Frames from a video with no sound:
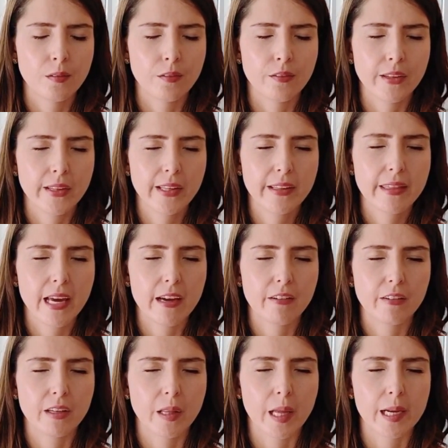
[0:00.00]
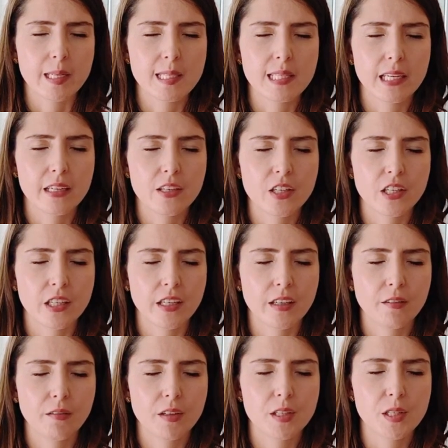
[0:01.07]
Feeling that
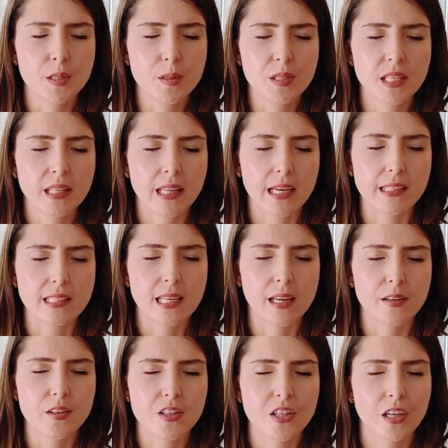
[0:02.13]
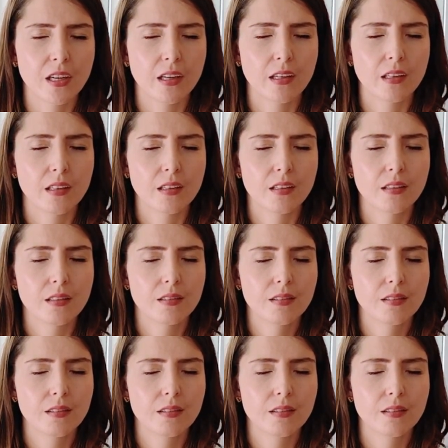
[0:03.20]
relaxation, reducing that tension.